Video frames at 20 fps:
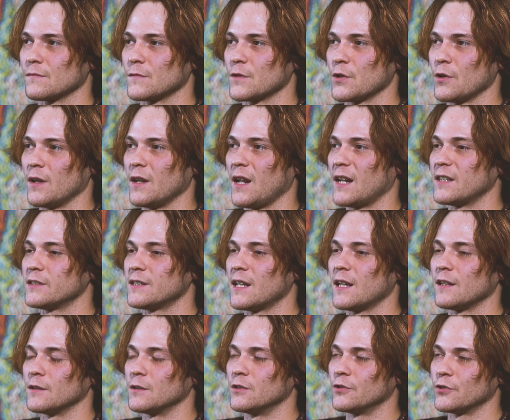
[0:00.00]
So I just
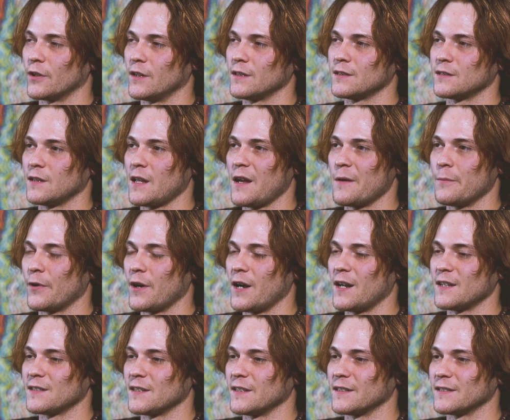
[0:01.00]
had to trust that
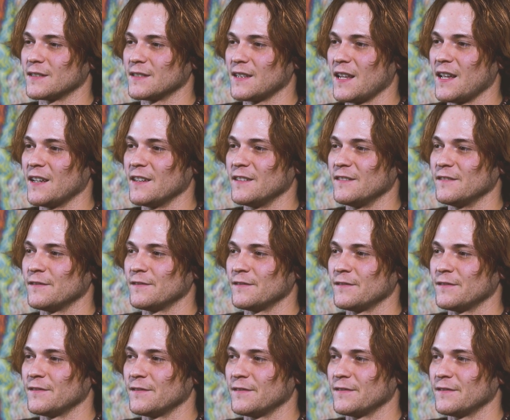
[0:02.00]
process that
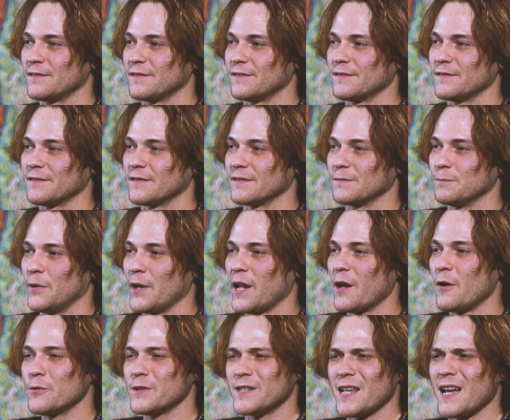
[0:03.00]
but I
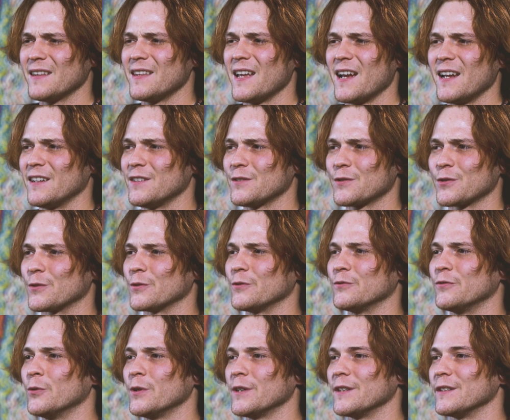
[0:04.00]
always had that internal
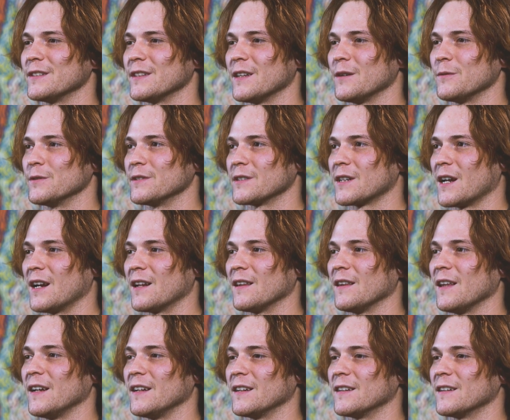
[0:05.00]
voice that was kind of
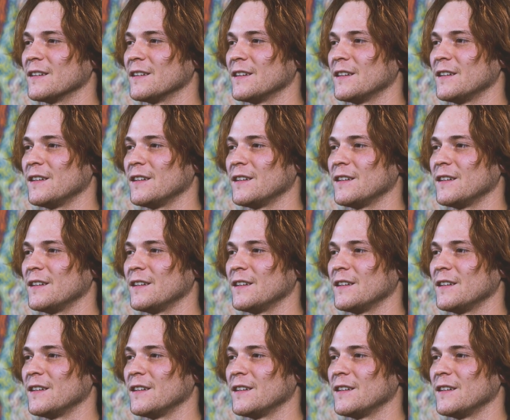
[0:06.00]
like